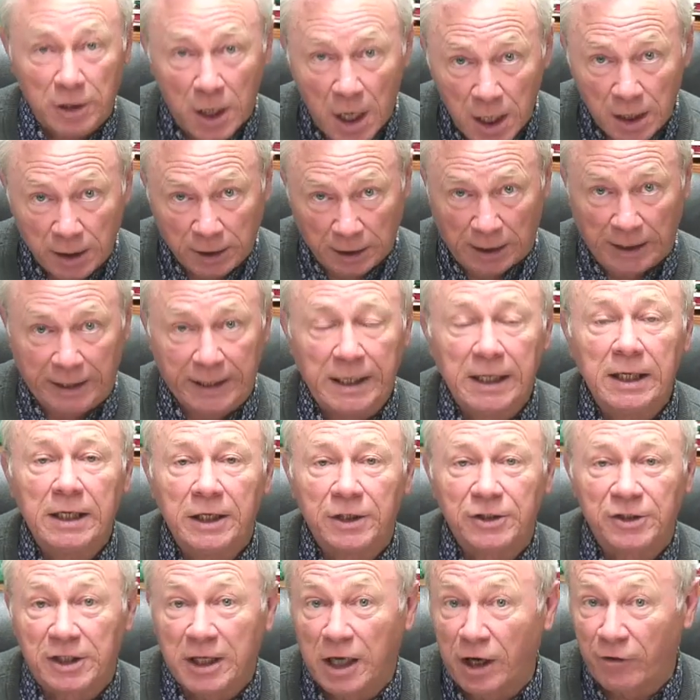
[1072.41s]
Conley
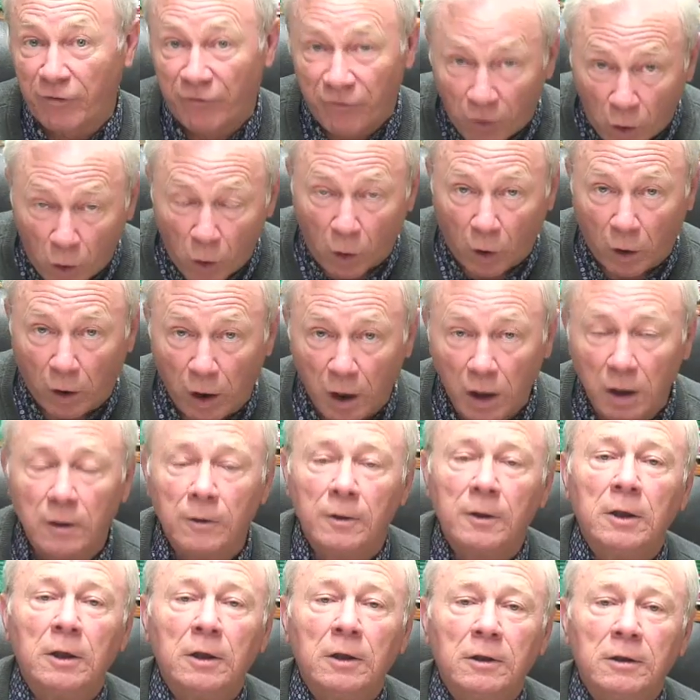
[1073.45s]
is therefore
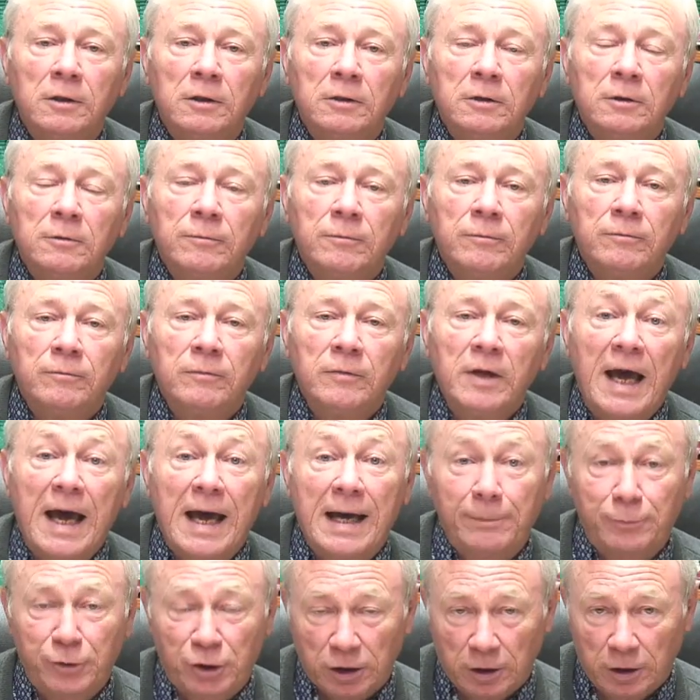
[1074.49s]

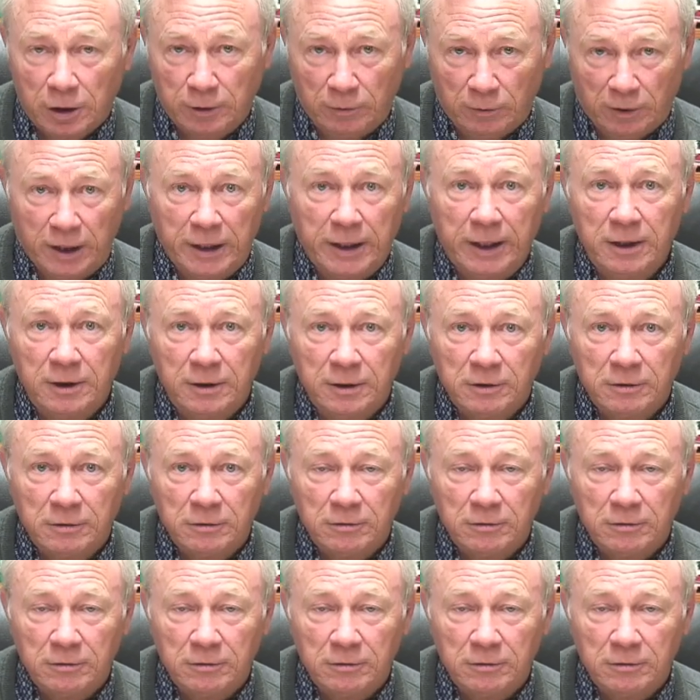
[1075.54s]
absolutely